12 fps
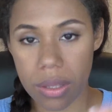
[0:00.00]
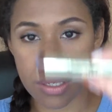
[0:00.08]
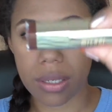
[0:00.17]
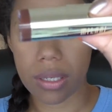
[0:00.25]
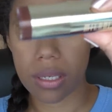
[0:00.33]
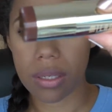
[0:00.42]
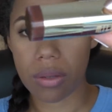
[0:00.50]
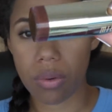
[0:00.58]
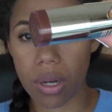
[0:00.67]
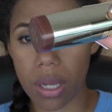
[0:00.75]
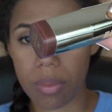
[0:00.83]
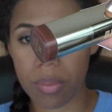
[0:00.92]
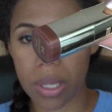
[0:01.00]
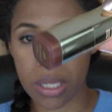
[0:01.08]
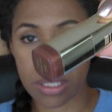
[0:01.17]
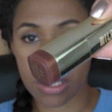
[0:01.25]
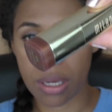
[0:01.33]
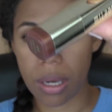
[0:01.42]
this is the one I
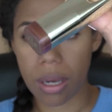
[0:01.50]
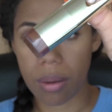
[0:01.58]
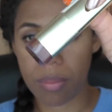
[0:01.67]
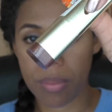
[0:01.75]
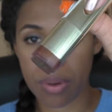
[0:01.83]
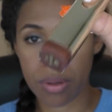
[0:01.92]
picked up.